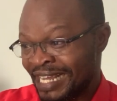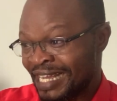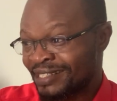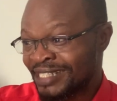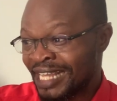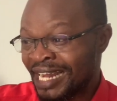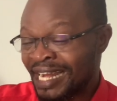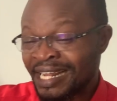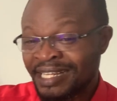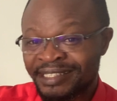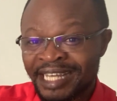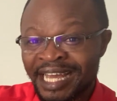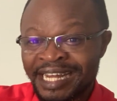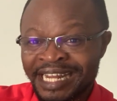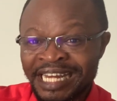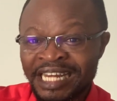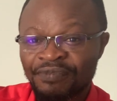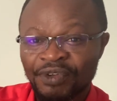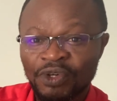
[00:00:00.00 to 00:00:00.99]
are talented
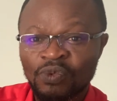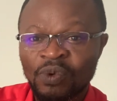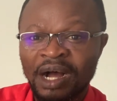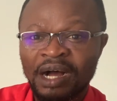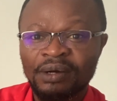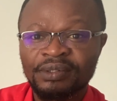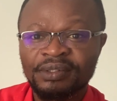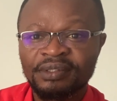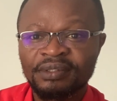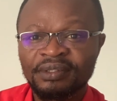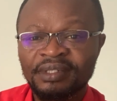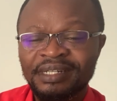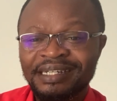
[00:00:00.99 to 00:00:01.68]
individuals.